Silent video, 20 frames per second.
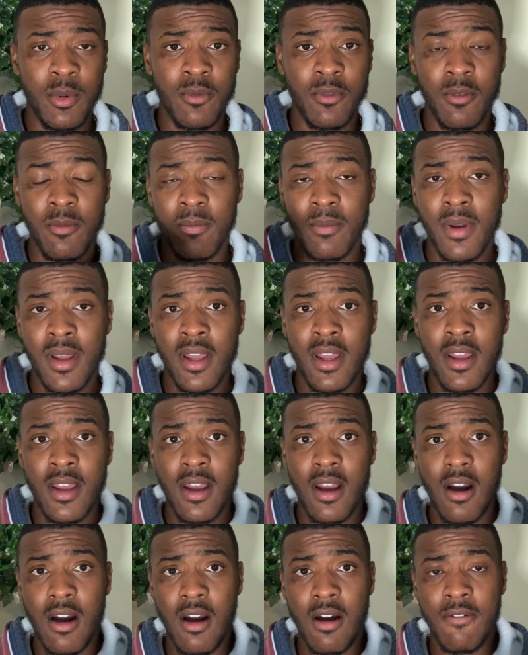from
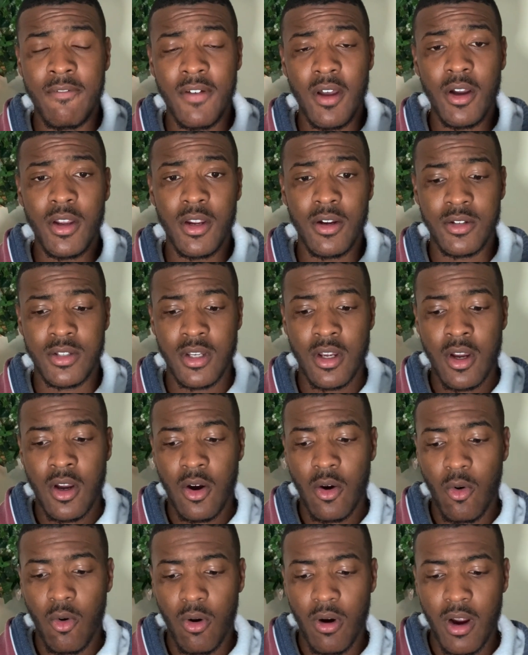failures,
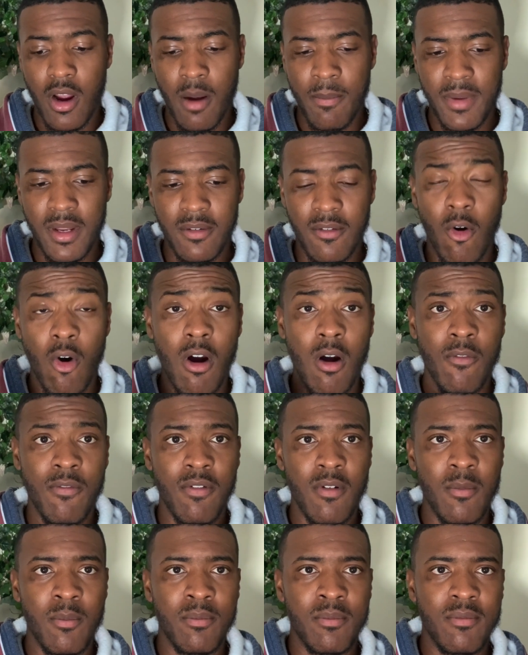or
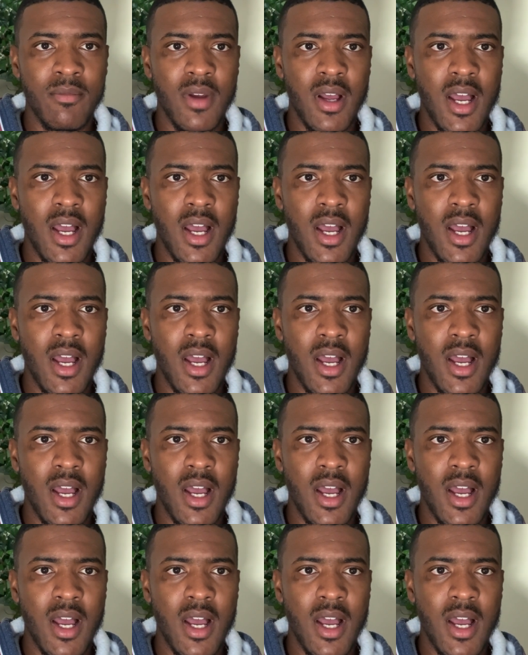from